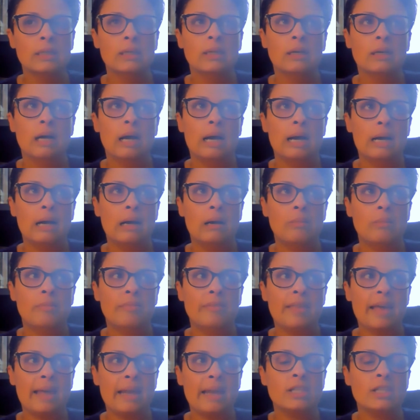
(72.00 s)

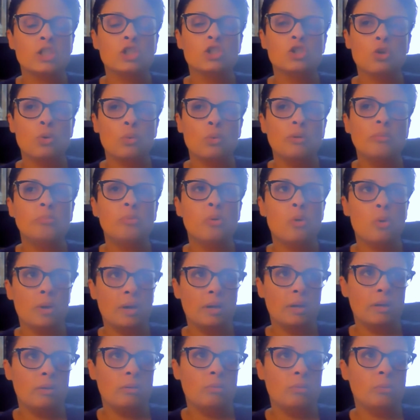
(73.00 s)
that it's so
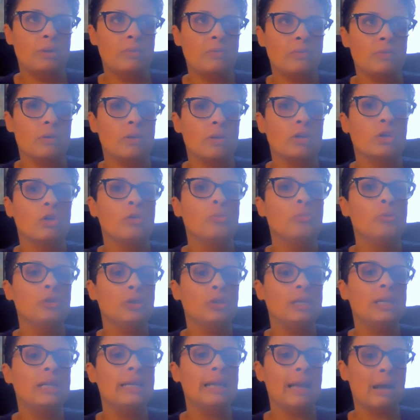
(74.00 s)
important with
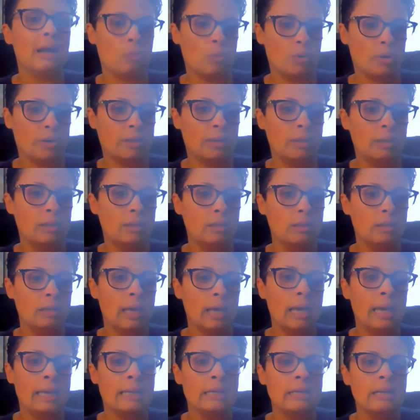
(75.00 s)
community networking
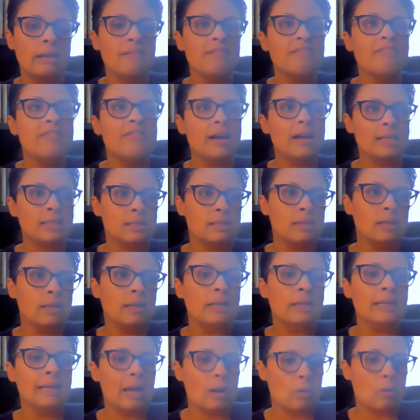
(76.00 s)
and investing
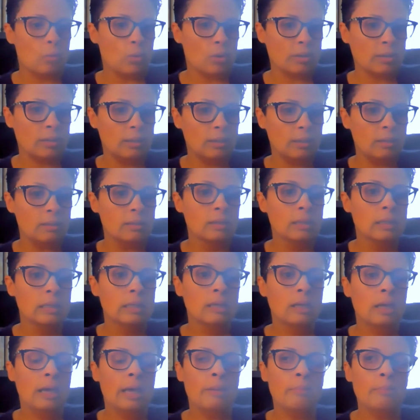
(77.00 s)
in networking
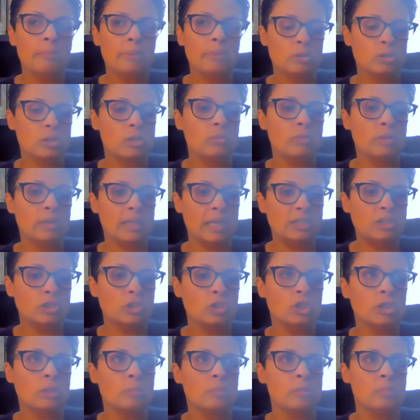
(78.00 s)
and building
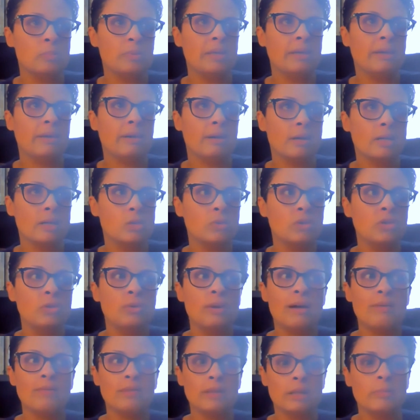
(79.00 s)
relationships, because when you
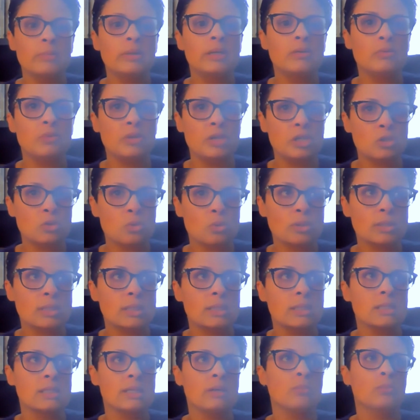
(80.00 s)
have limited
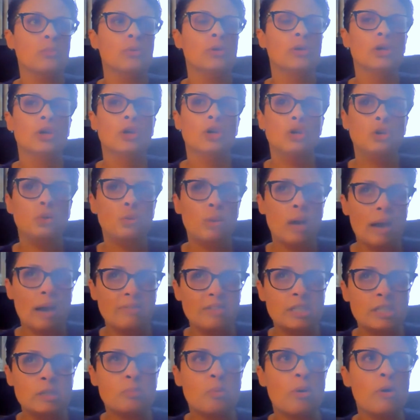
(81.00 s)
resources and you have
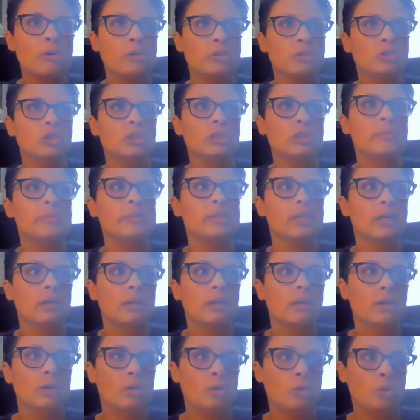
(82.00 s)
these partnerships,
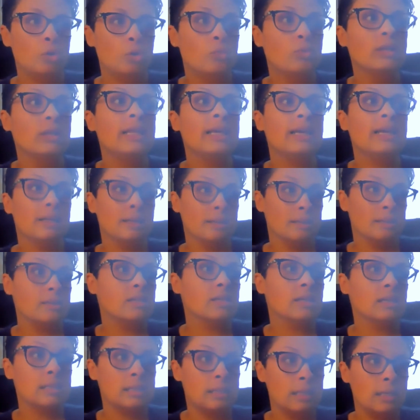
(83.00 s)
you really can
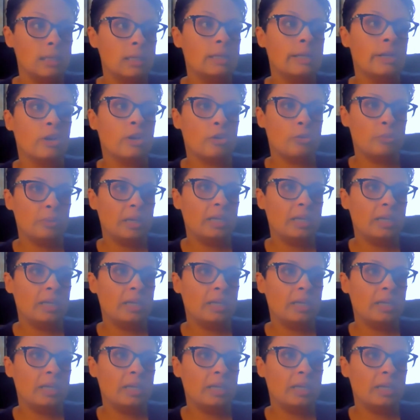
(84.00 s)
succeed and create